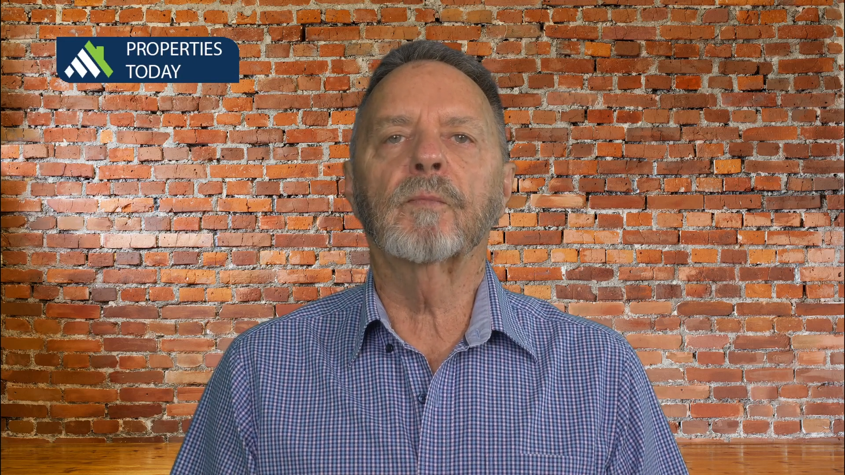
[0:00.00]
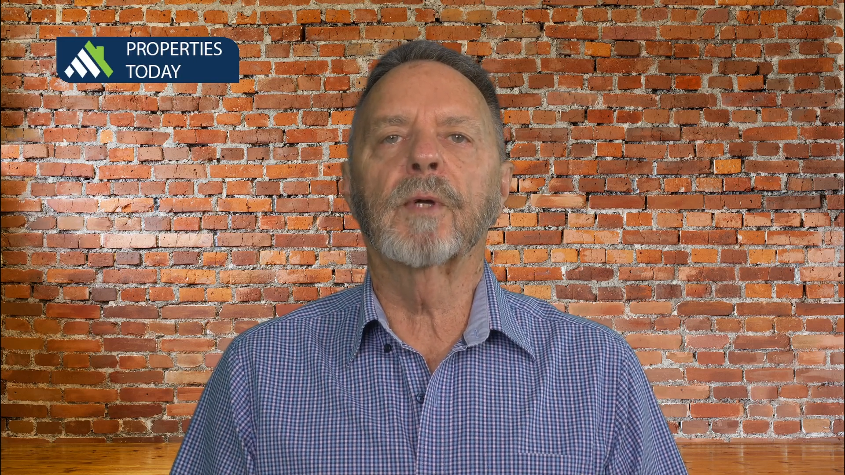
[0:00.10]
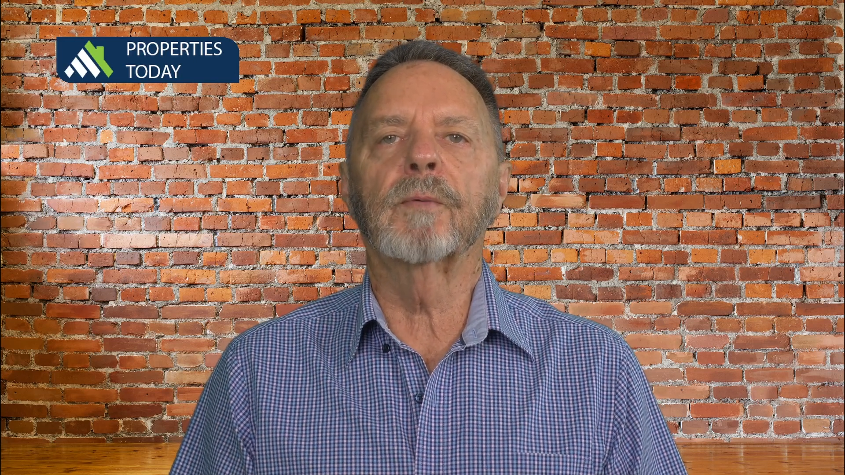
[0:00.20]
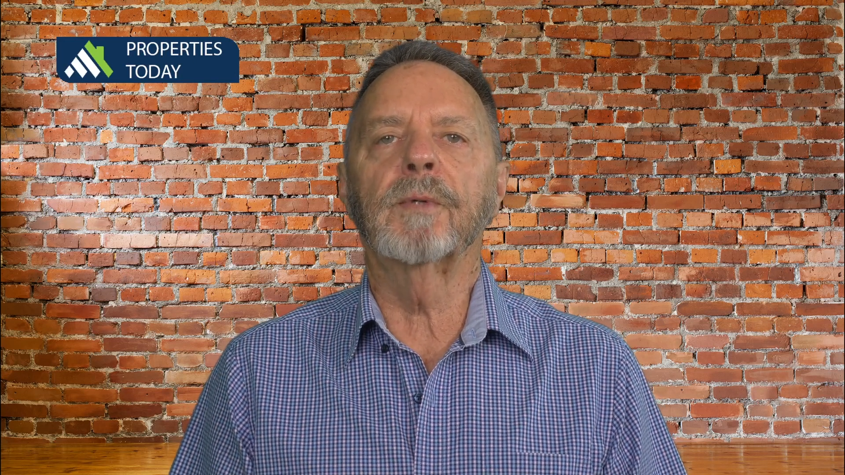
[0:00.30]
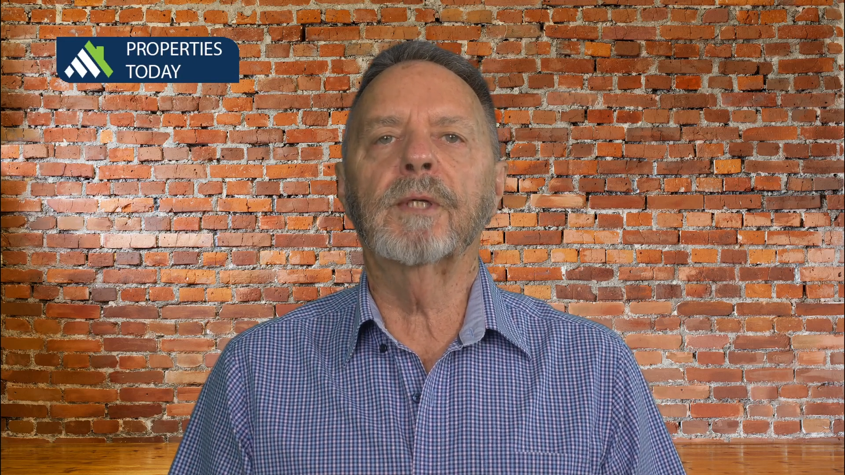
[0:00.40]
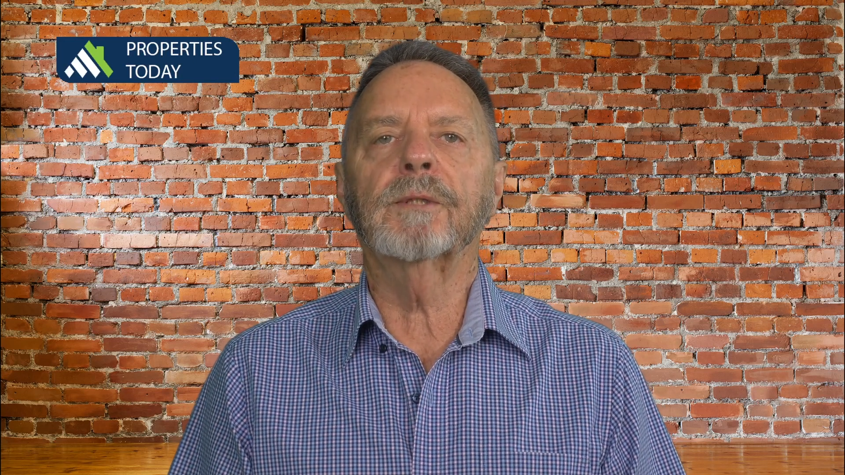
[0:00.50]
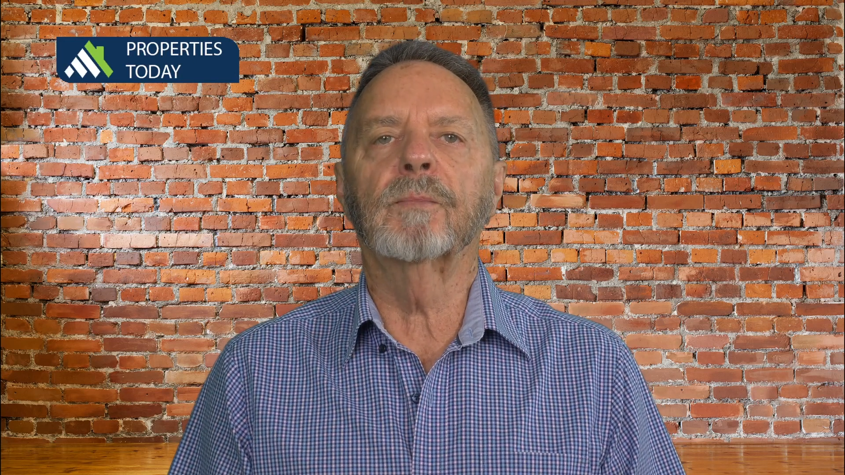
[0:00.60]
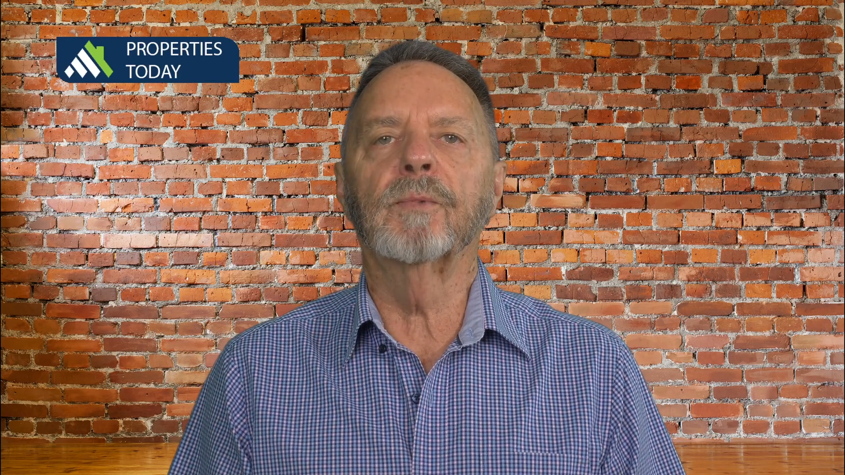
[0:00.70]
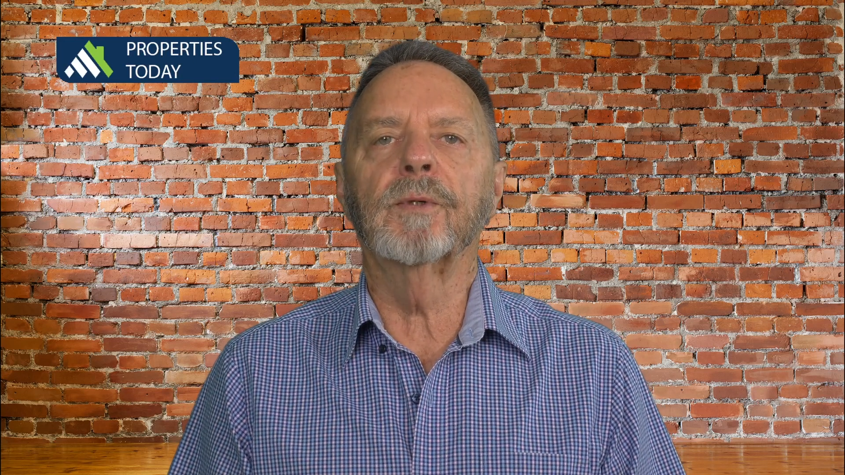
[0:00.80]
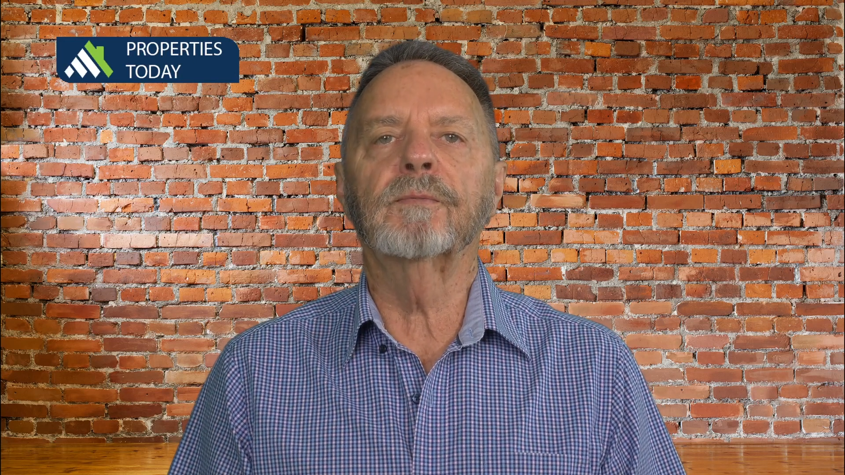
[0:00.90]
we are ready to
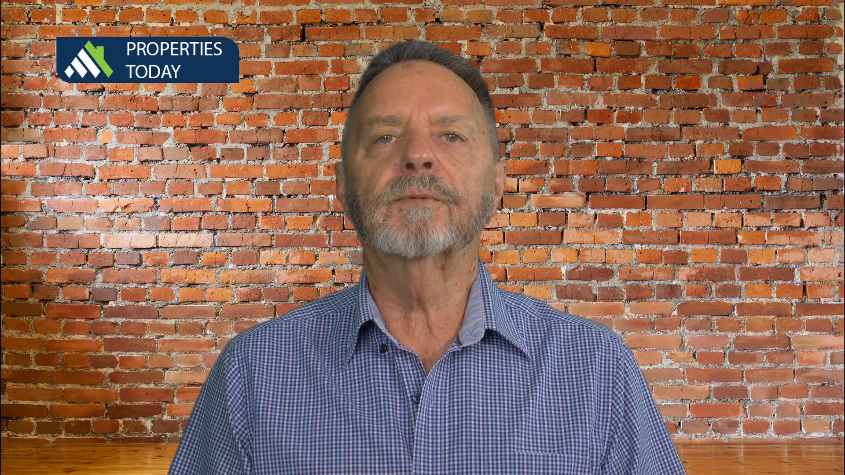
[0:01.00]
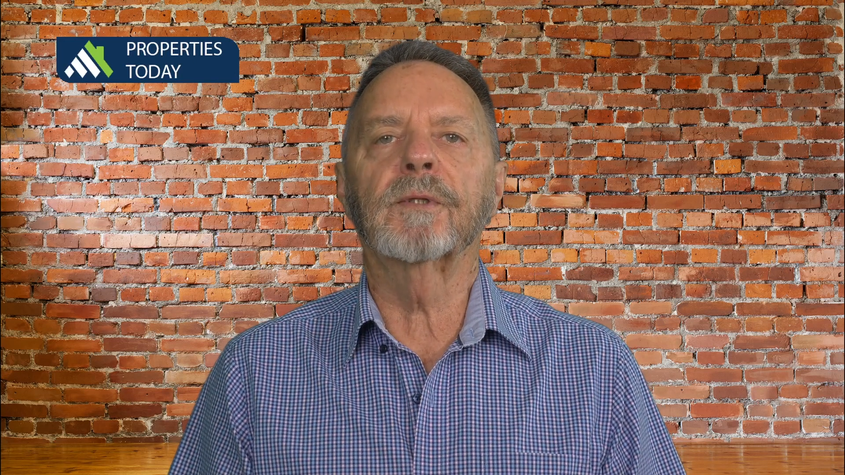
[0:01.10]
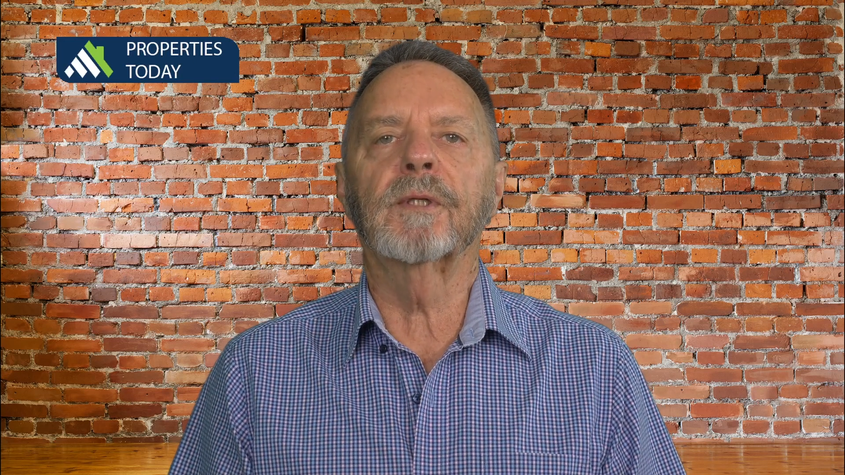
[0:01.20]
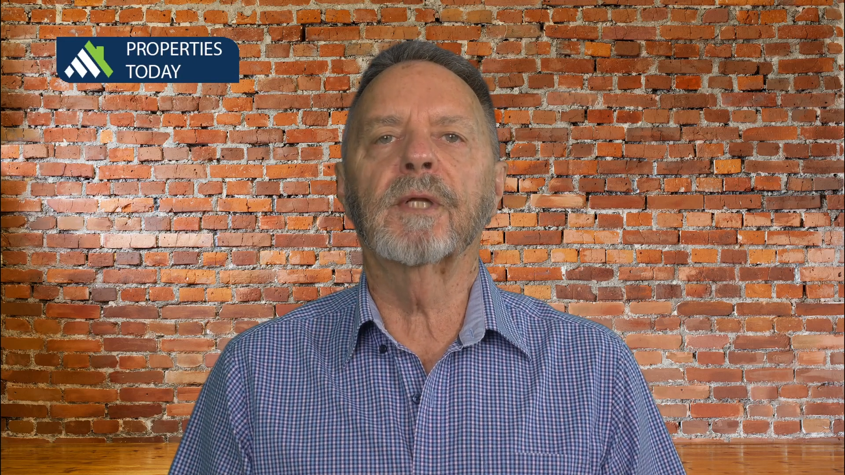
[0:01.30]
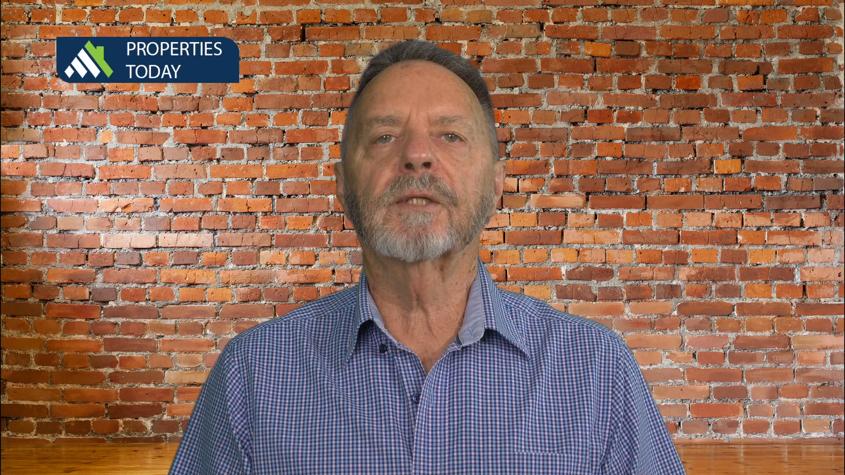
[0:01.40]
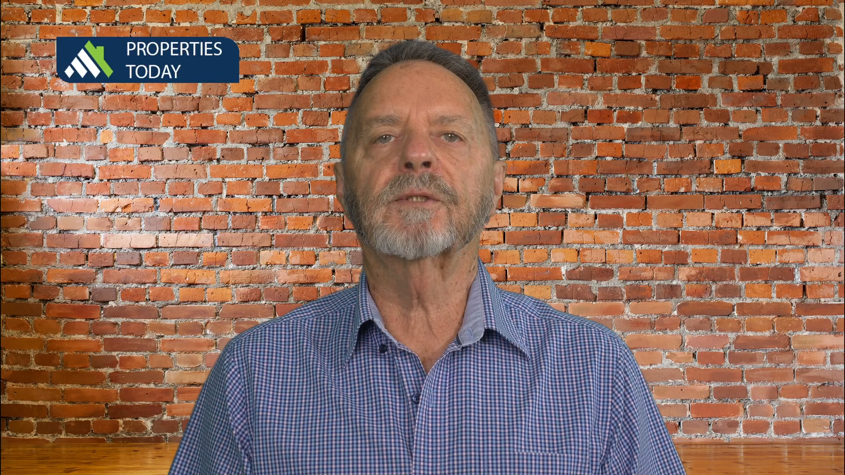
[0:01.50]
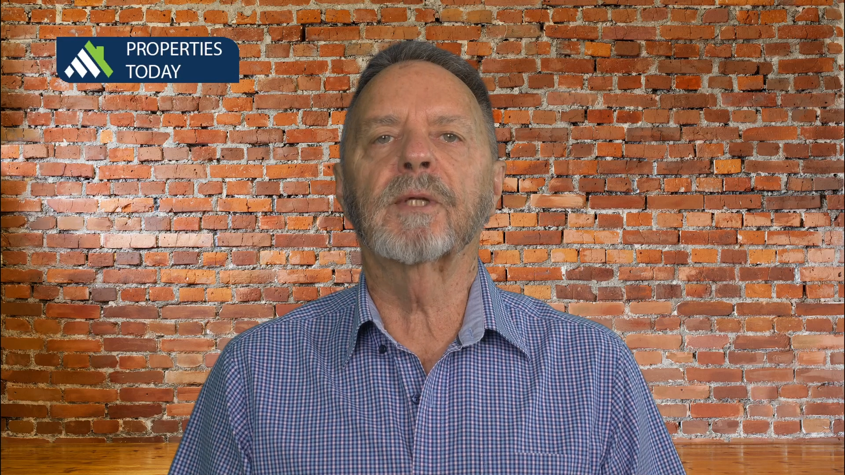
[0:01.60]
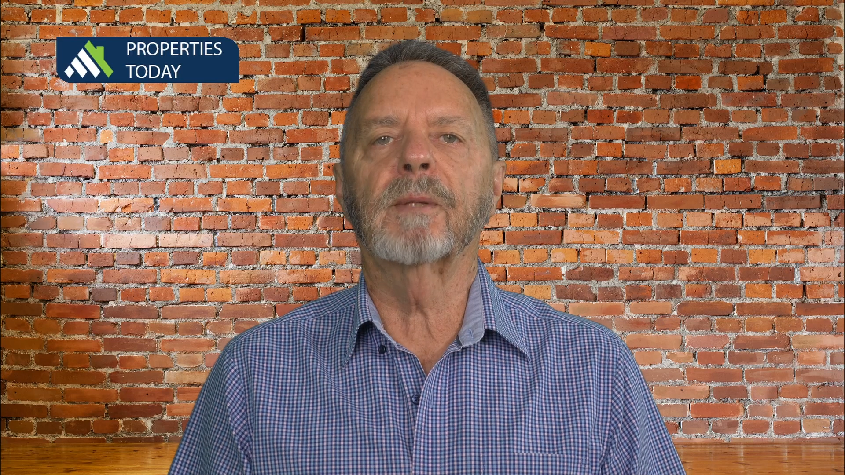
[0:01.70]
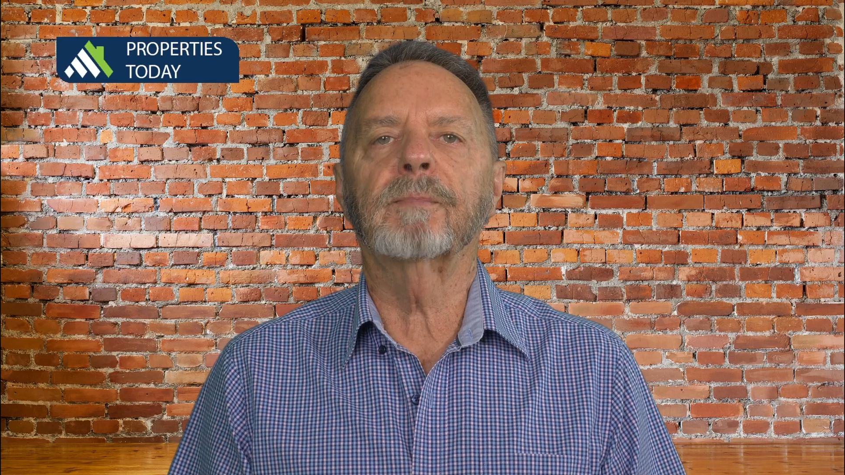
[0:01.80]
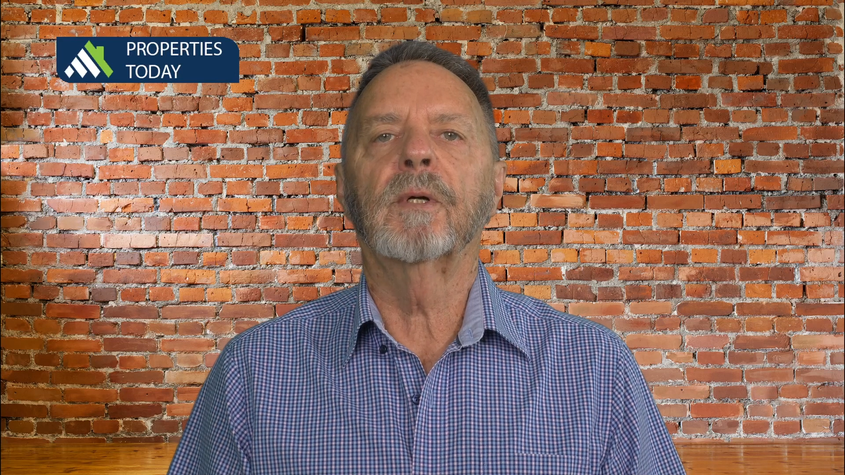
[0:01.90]
move to the next
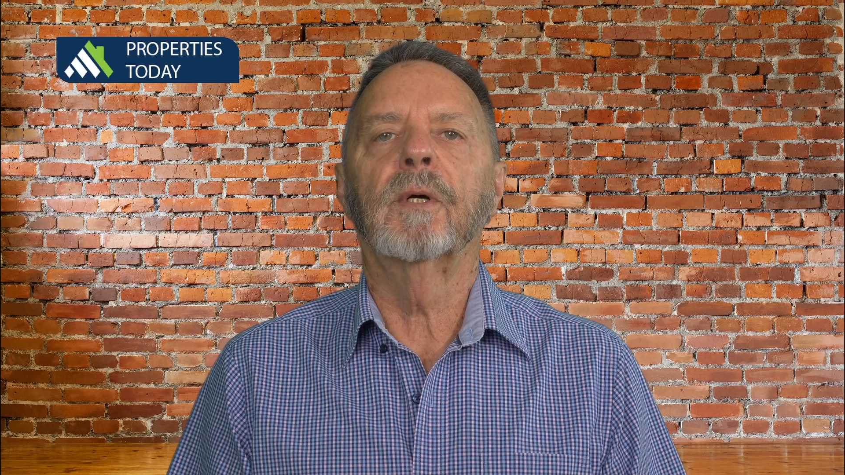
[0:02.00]
step